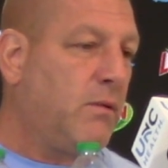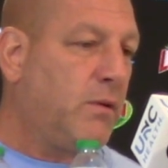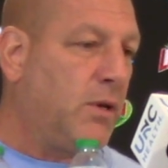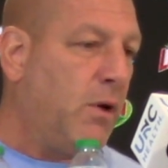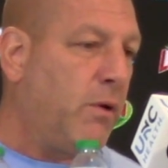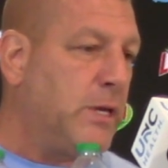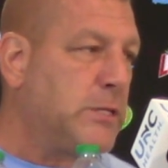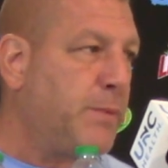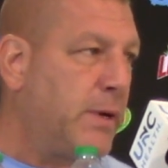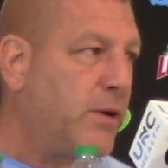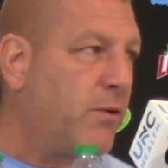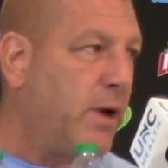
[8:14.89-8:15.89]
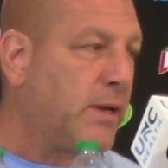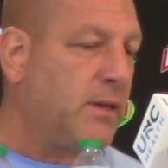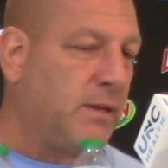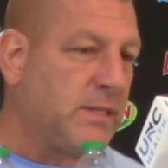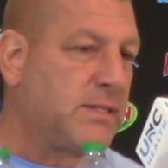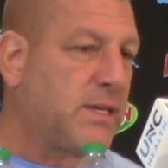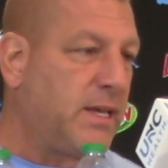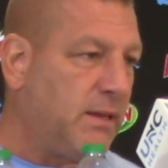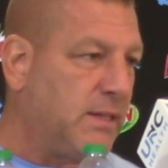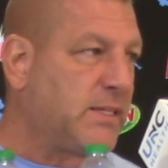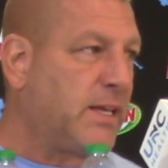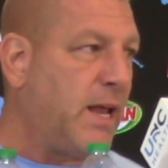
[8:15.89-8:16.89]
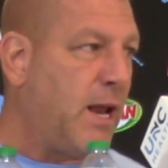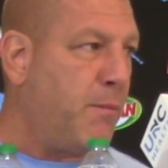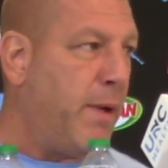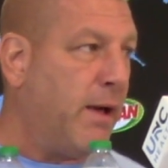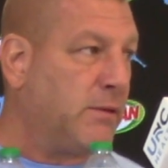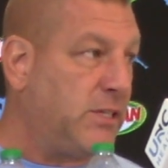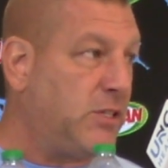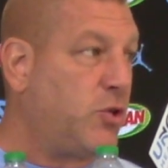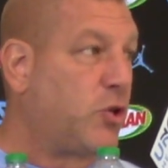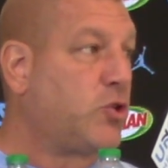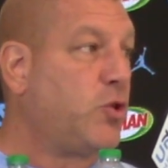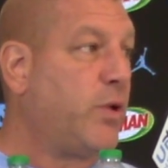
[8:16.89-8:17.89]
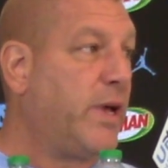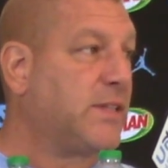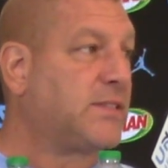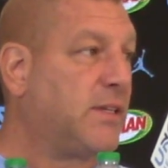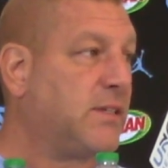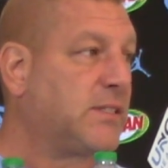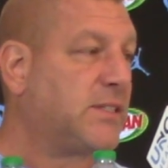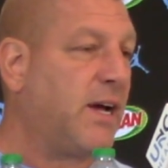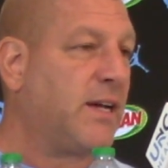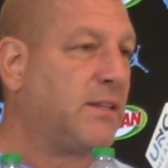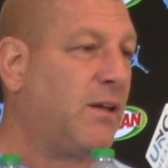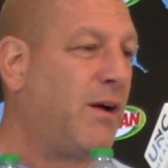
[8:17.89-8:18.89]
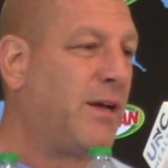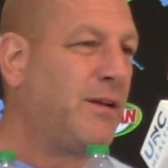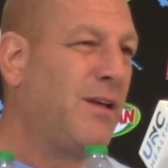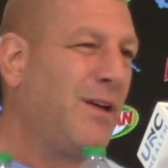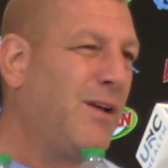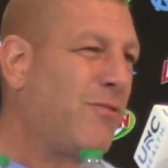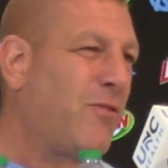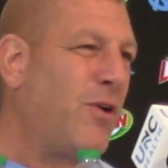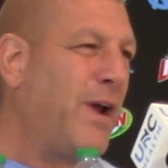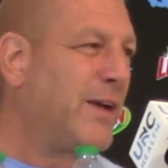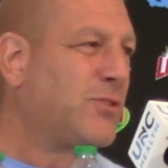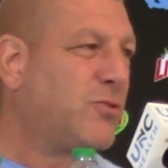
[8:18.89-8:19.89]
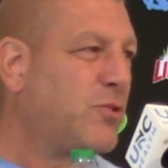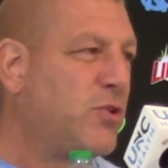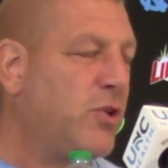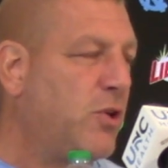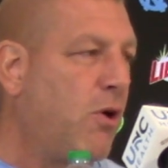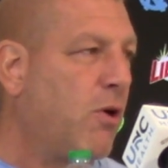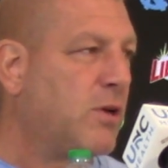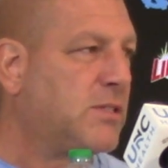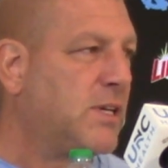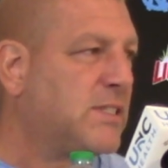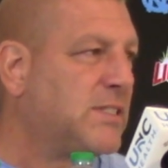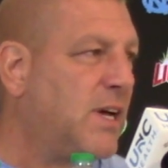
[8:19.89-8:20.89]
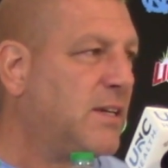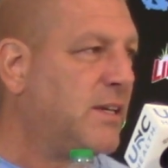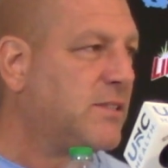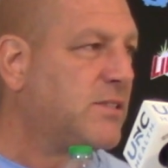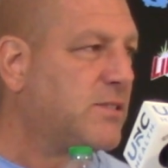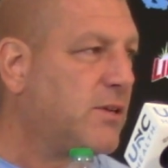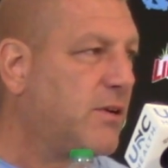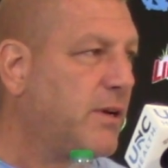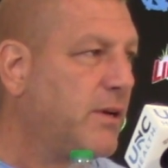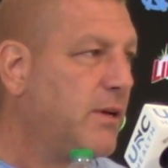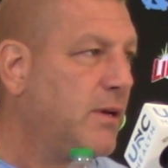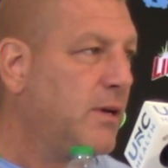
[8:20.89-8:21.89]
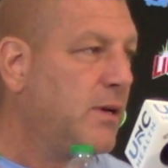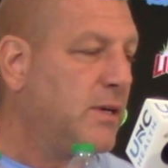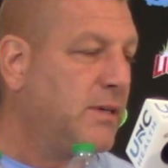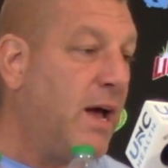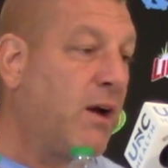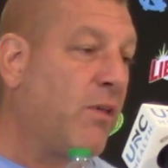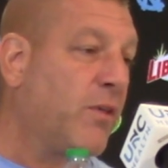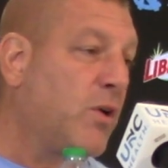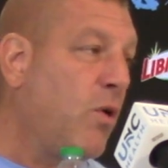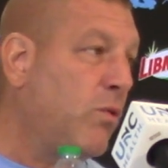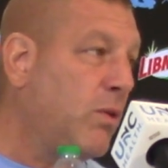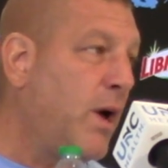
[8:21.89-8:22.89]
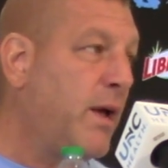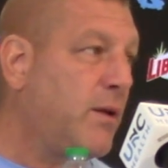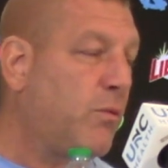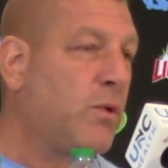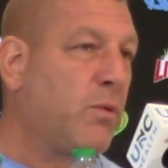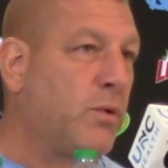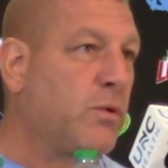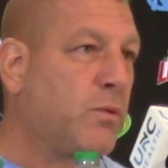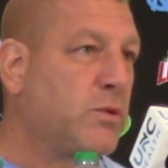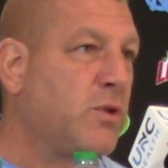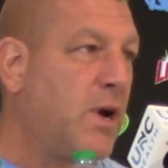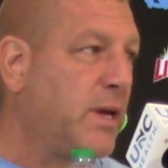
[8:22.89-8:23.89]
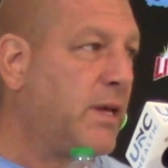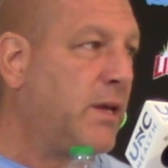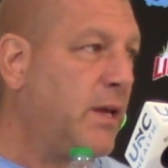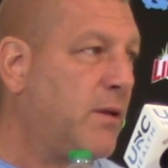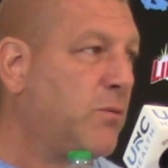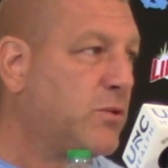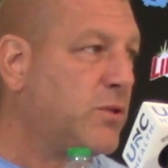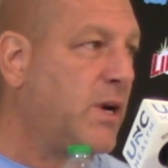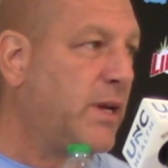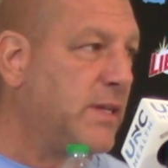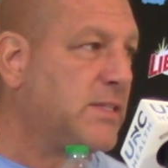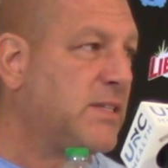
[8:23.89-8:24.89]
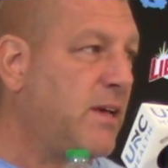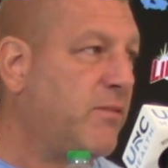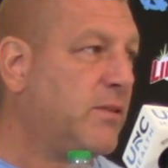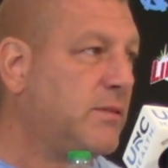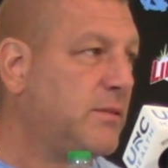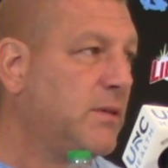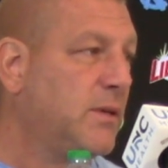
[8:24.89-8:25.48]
he's been direct. Let's get out of bounds. He took two hits on the sideline for an extra 2 yards, and it's not necessary. Down on the goal line, we're trying to get in, we're trying to get seven.